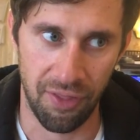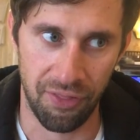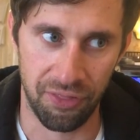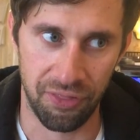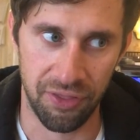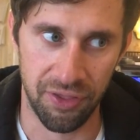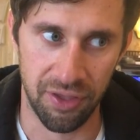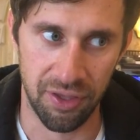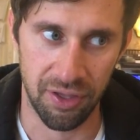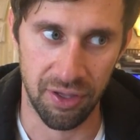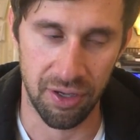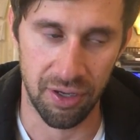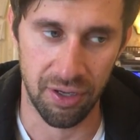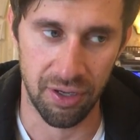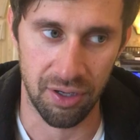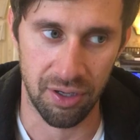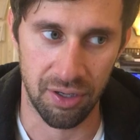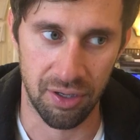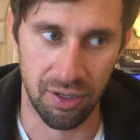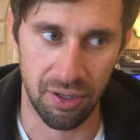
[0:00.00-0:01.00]
at the
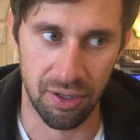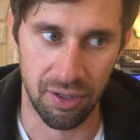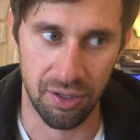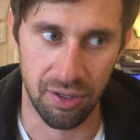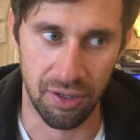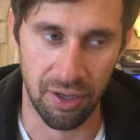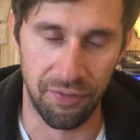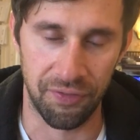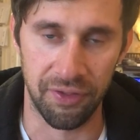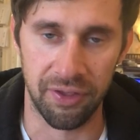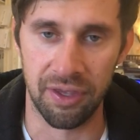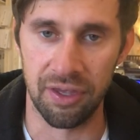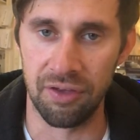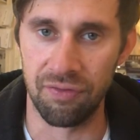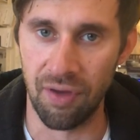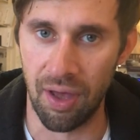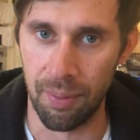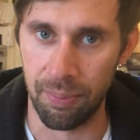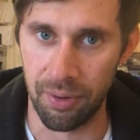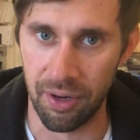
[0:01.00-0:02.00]

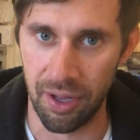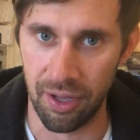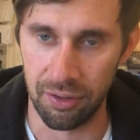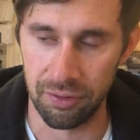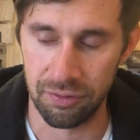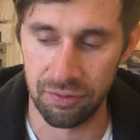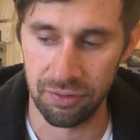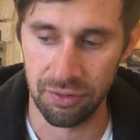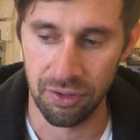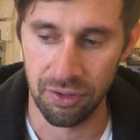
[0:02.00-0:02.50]
Kiev Opera House,